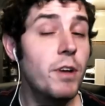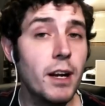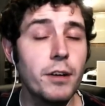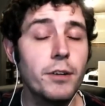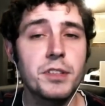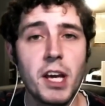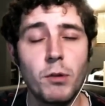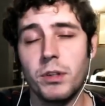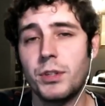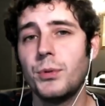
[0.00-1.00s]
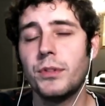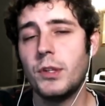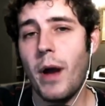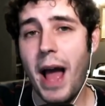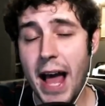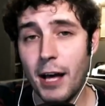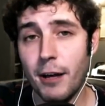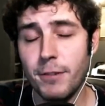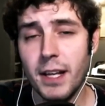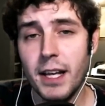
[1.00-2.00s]
You've got to understand what tools you
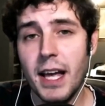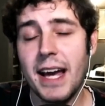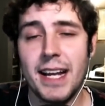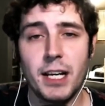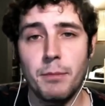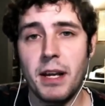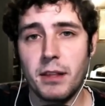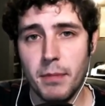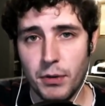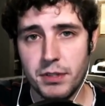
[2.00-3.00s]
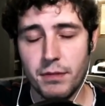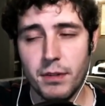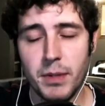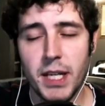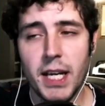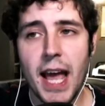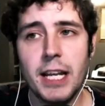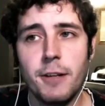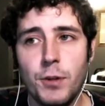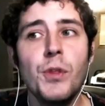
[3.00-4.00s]
have and how to make the most of them.
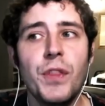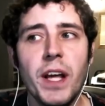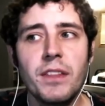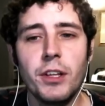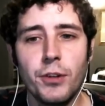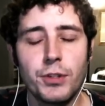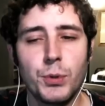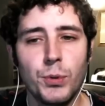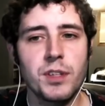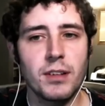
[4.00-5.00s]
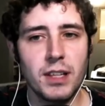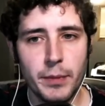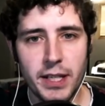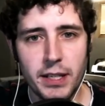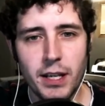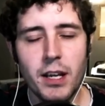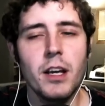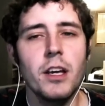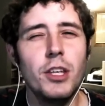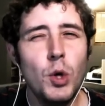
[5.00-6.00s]
And if you think that your tools are
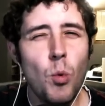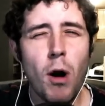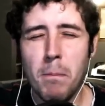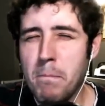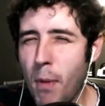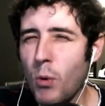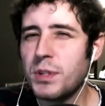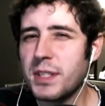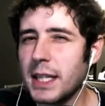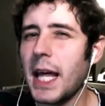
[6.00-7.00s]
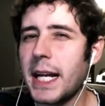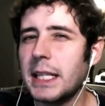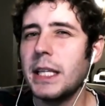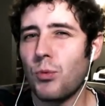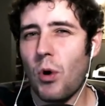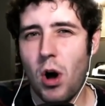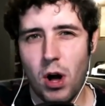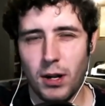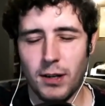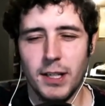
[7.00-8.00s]
limited, you are most likely
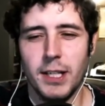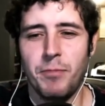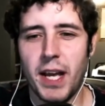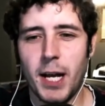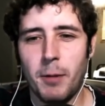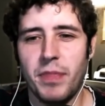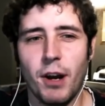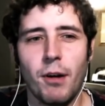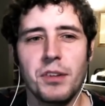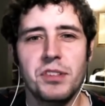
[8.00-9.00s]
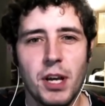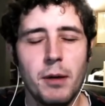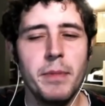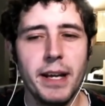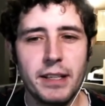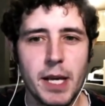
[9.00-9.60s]
wrong. Um, there are some